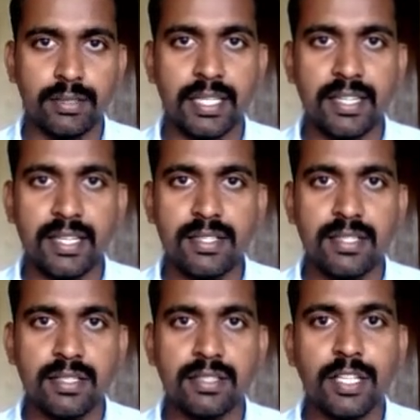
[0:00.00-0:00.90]
that
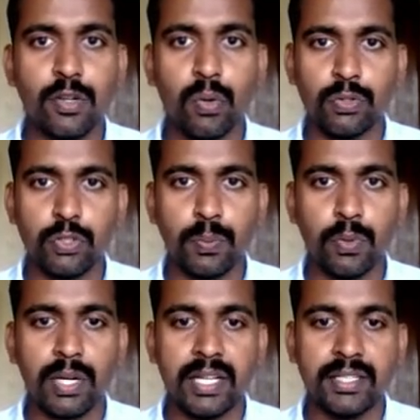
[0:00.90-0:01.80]
is the North
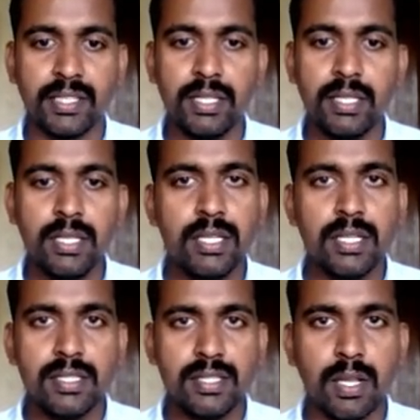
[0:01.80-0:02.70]
Pole and the
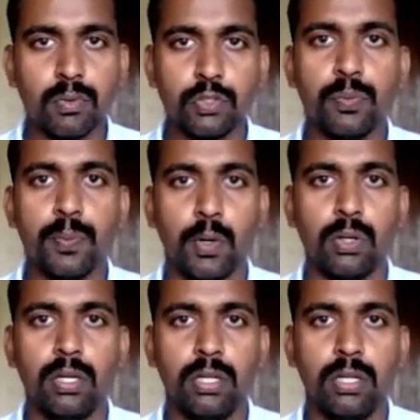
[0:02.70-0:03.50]
South Pole.